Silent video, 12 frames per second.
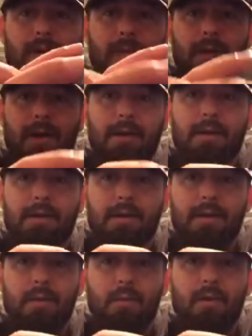come back
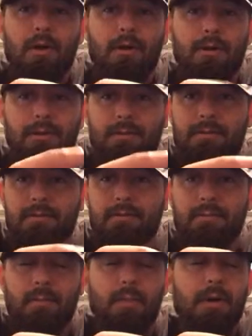and block it,
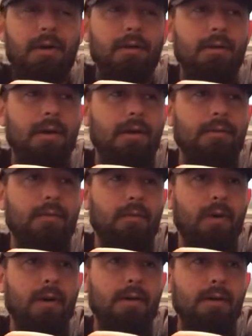but as of
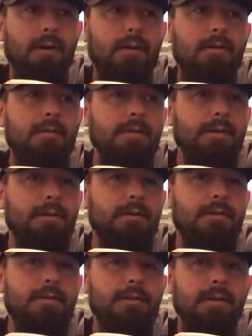right now,
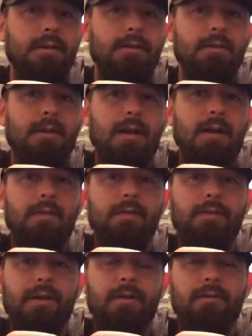it's live,
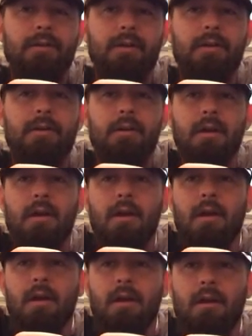it's out there.
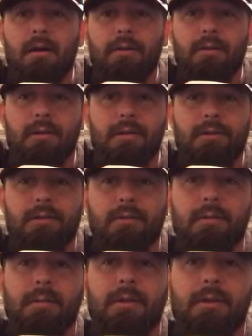The links will
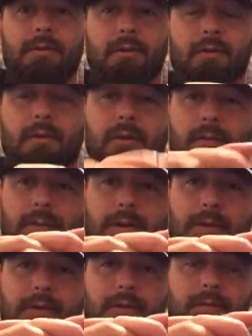be thrown up
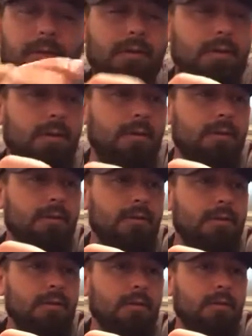in the event here in
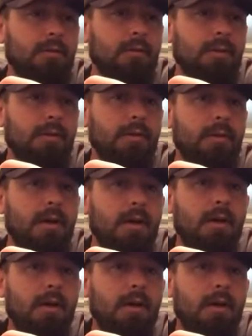just a little bit,